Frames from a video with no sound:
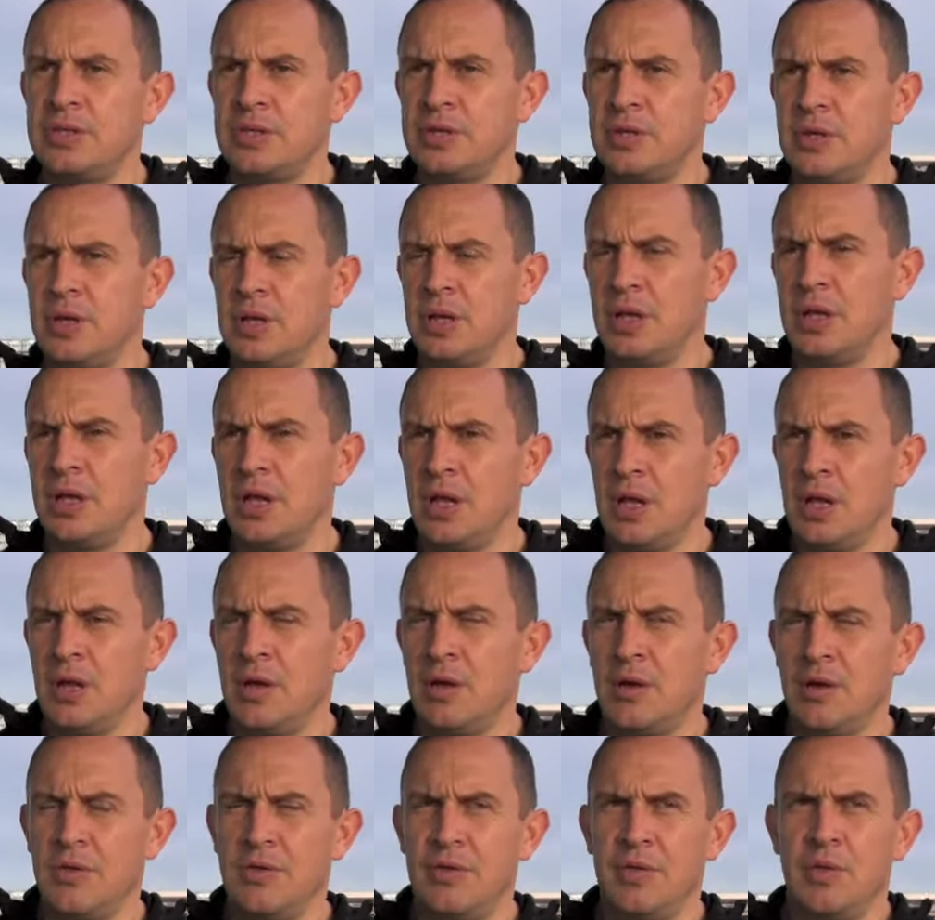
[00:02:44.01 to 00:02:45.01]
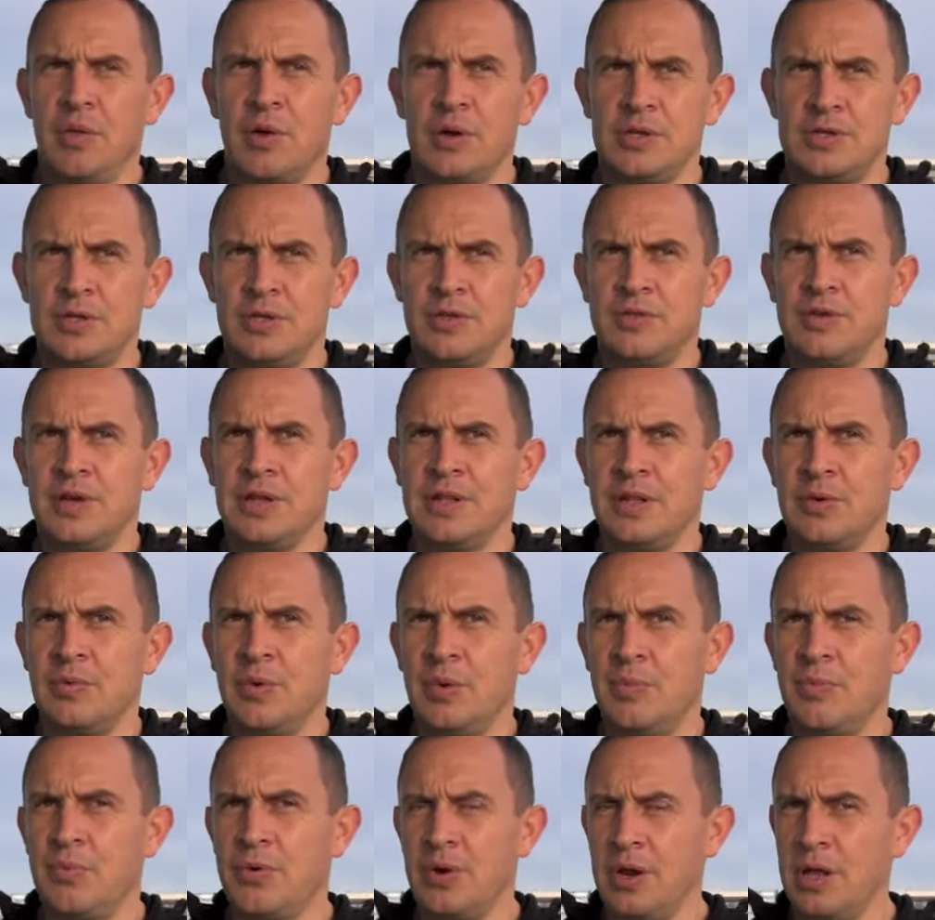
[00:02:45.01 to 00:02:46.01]
And I'd like to think that
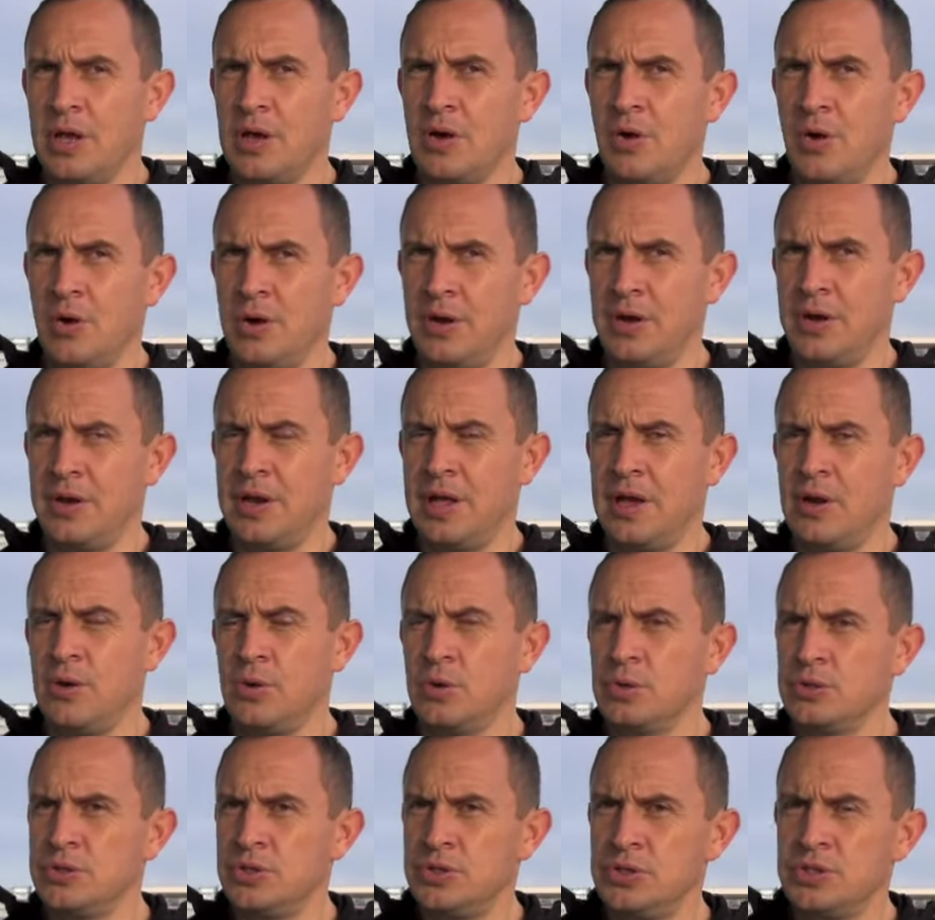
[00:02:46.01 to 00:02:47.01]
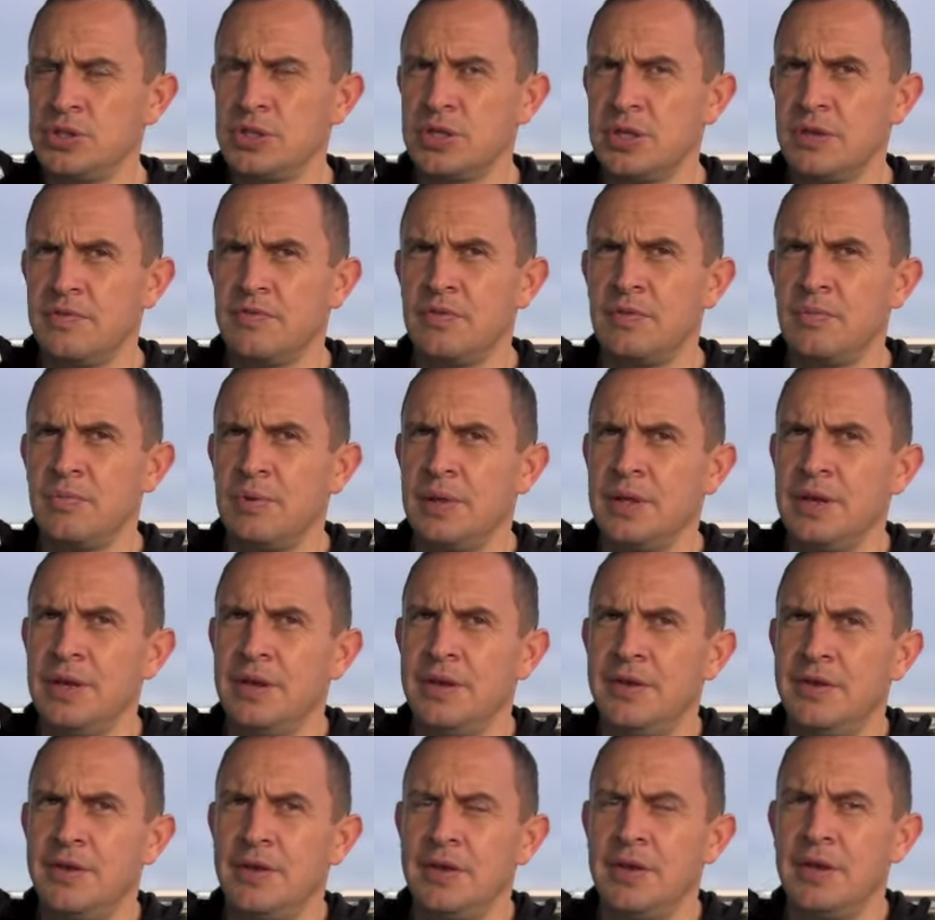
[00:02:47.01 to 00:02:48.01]
we're pretty kind on our horses and give them plenty
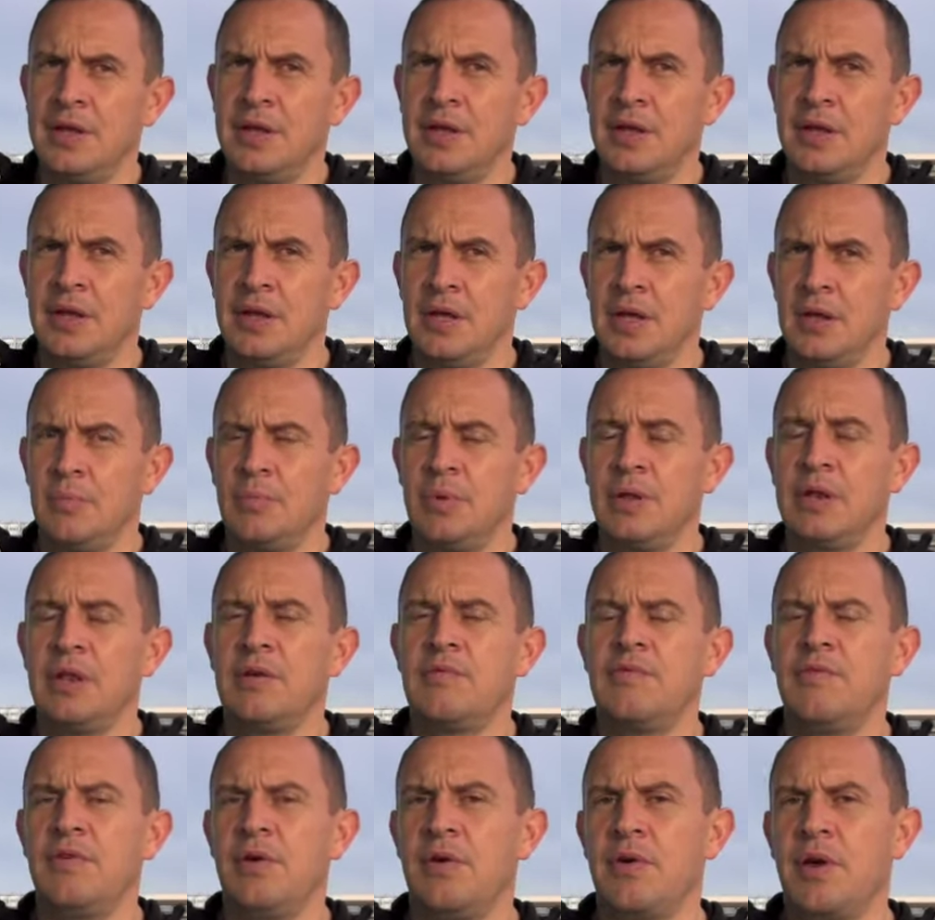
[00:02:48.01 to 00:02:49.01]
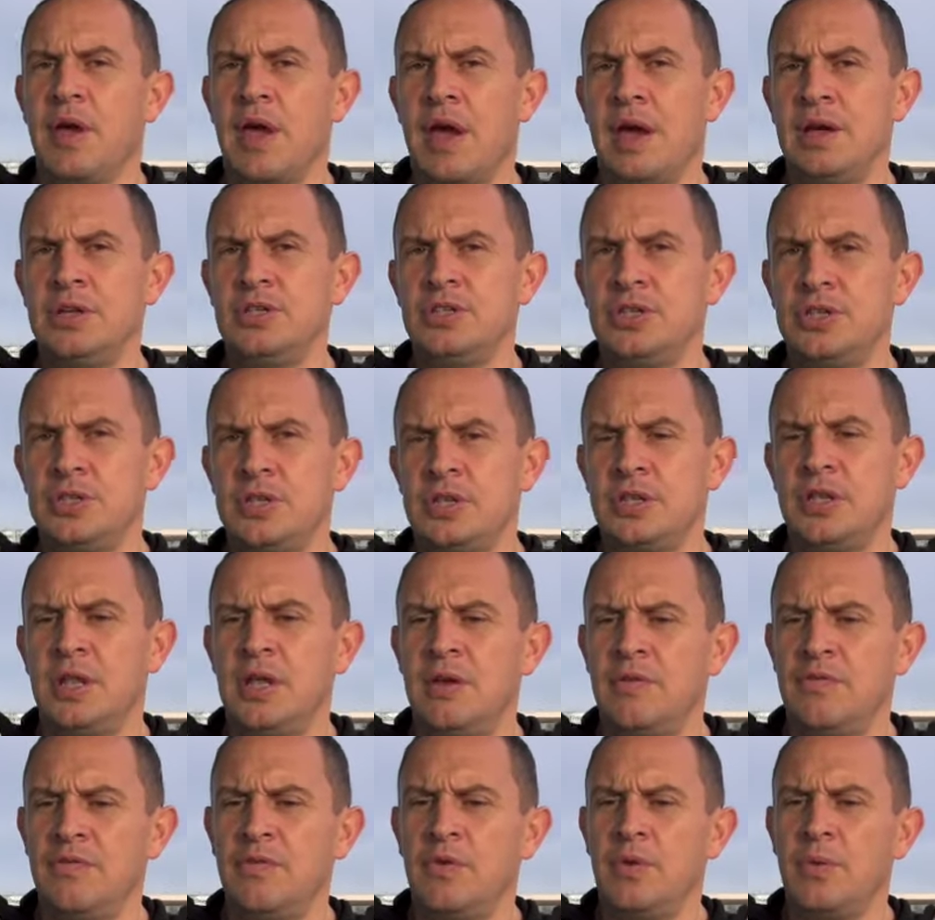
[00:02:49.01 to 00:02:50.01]
to plenty of variation. And
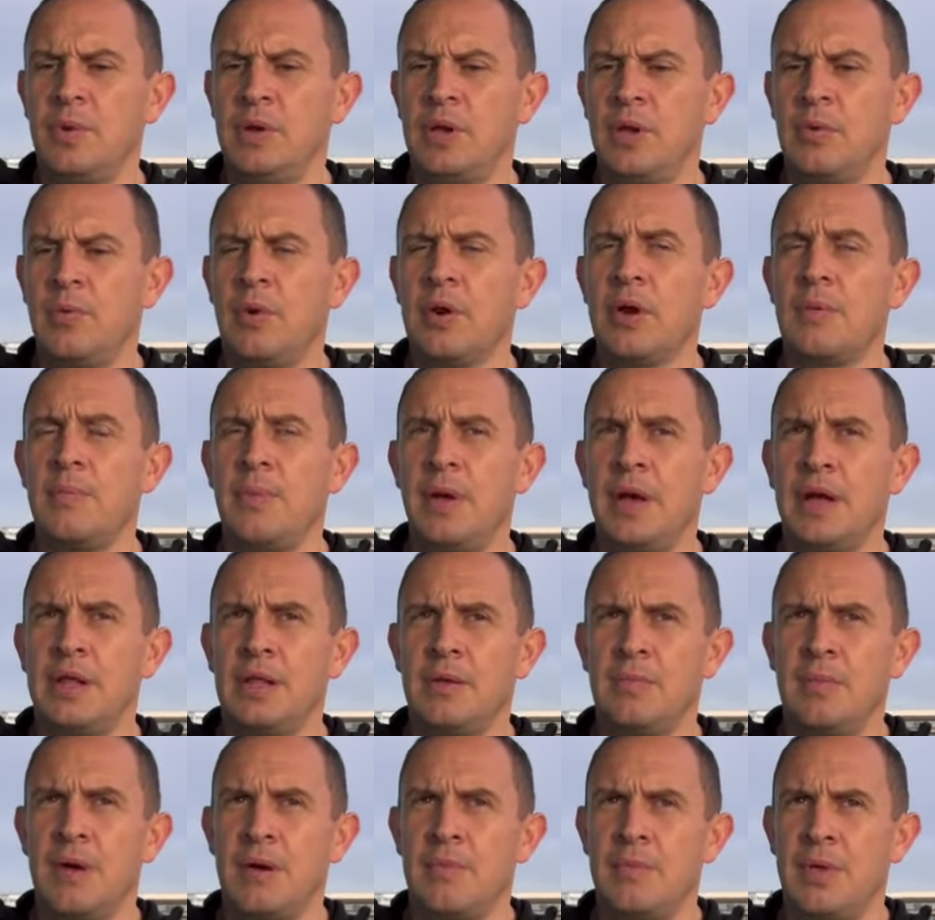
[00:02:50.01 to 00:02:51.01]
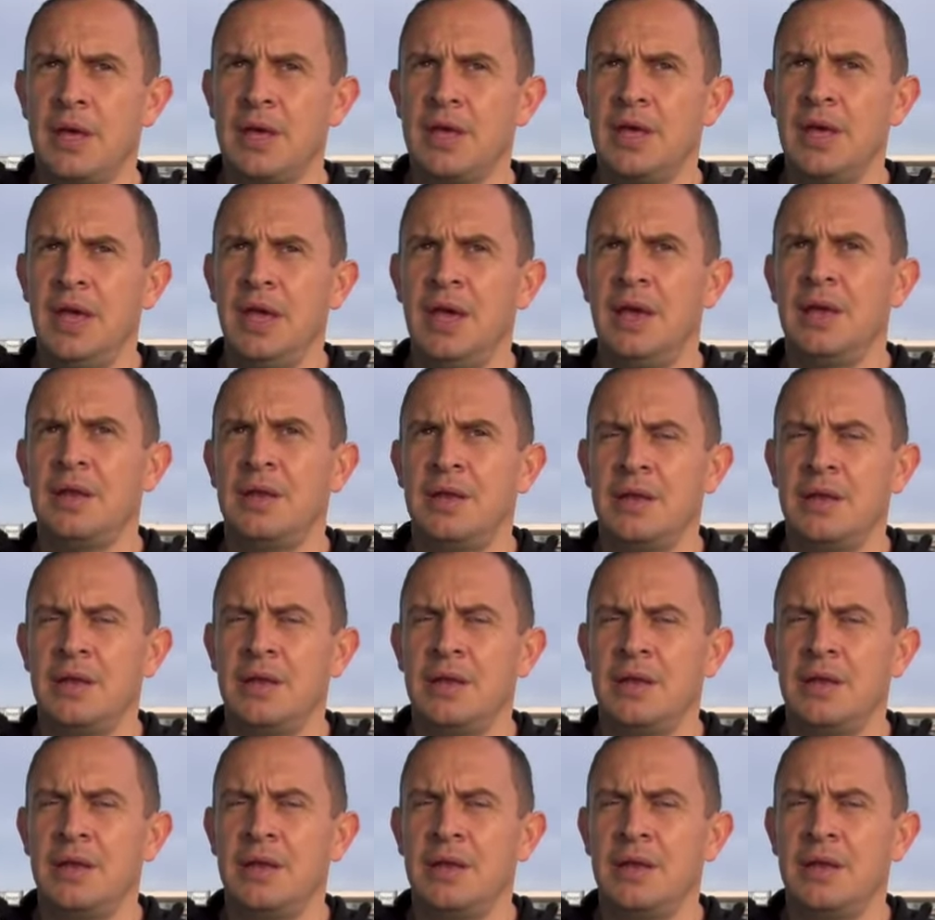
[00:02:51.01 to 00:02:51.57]
therefore, when you want to back them up, they can.